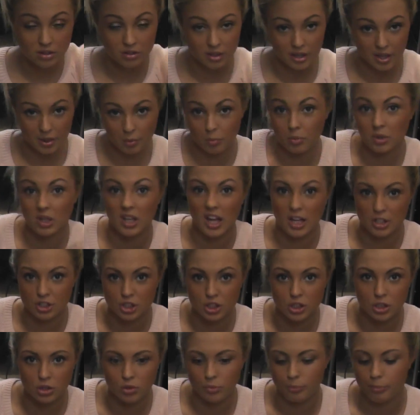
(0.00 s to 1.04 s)
it will actually
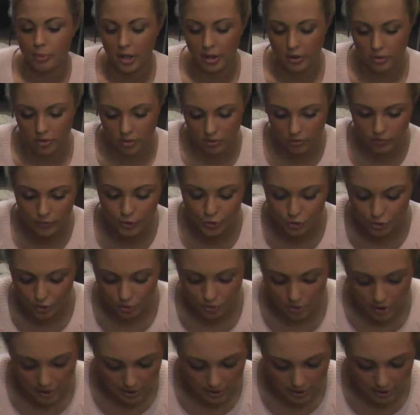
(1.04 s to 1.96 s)
look bigger than the donut